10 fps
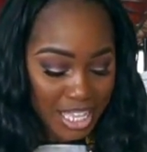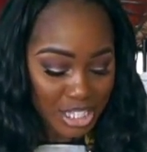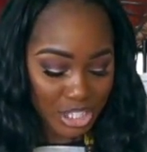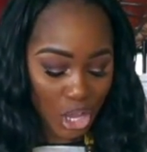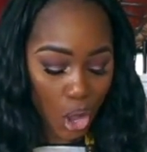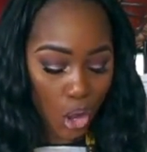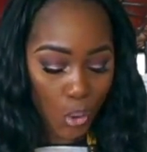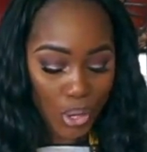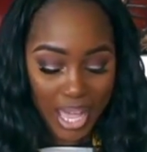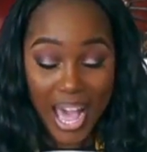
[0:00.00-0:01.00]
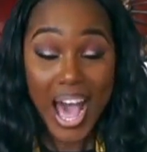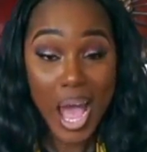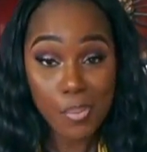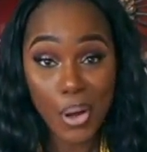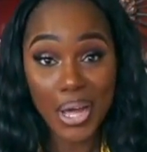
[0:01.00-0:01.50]
So
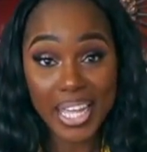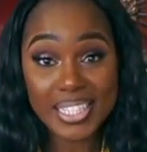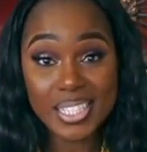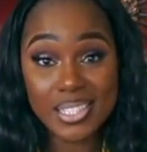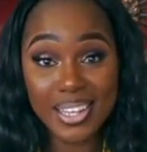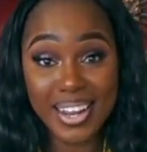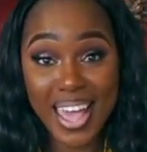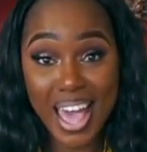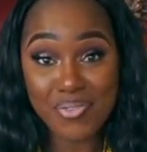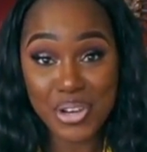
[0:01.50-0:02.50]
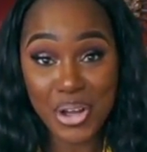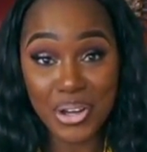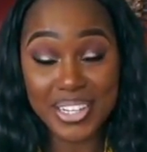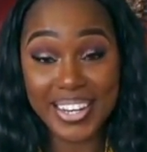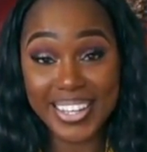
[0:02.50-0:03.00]
I bought it, and I have it
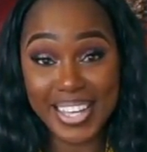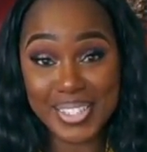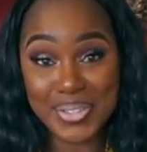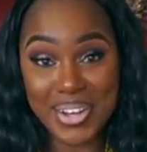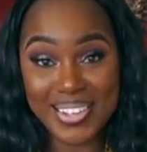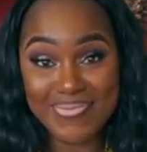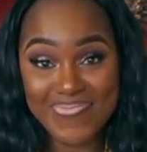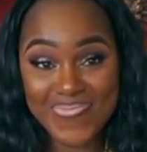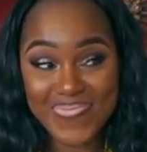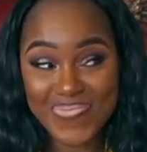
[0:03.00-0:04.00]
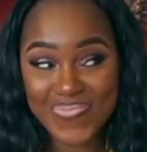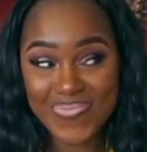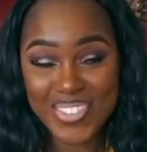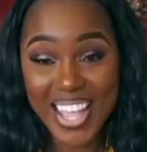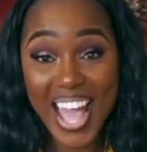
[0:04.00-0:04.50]
on. And guess what?
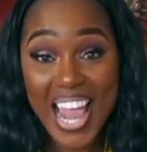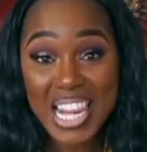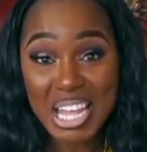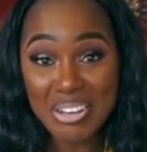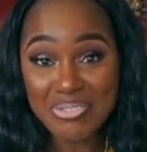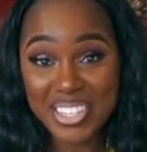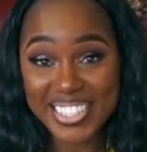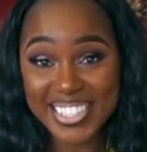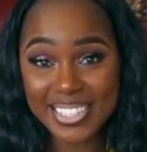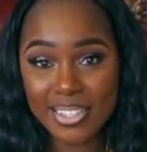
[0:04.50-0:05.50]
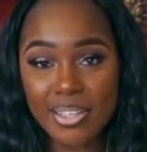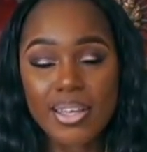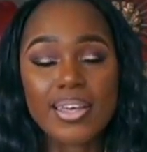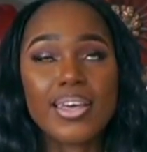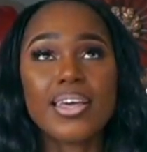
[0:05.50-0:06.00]
I love it.
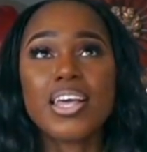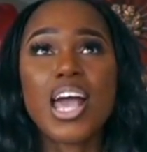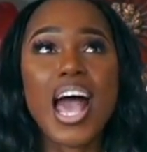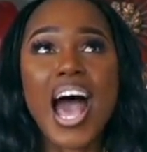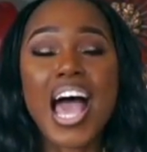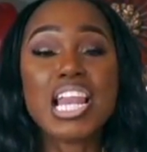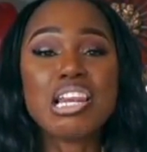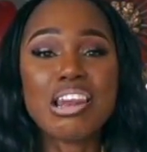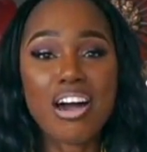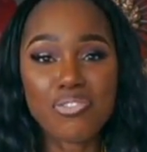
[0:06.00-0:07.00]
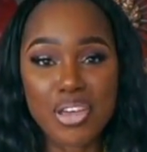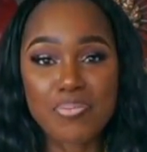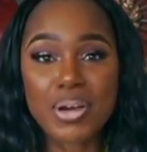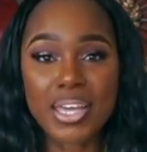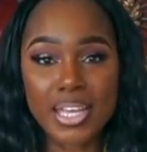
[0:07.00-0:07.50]
I love
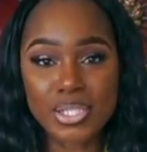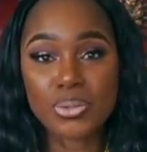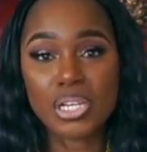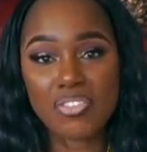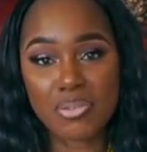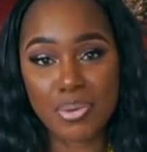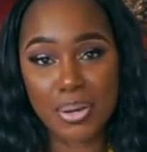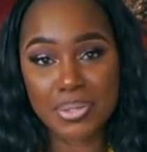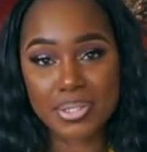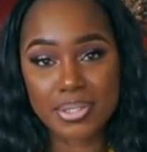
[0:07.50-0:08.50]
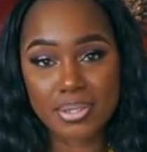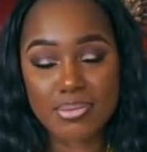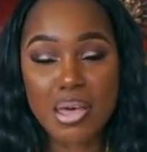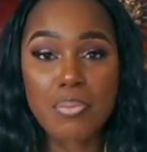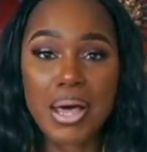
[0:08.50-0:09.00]
it. But guess who love it most?
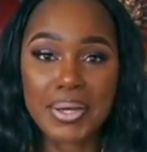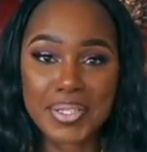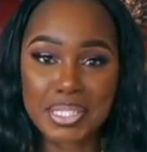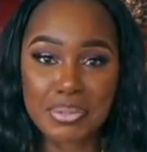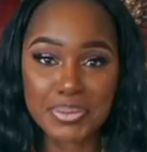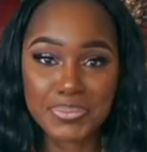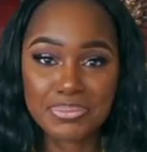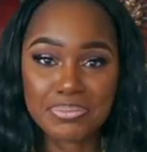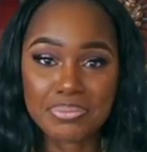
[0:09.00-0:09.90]
My husband,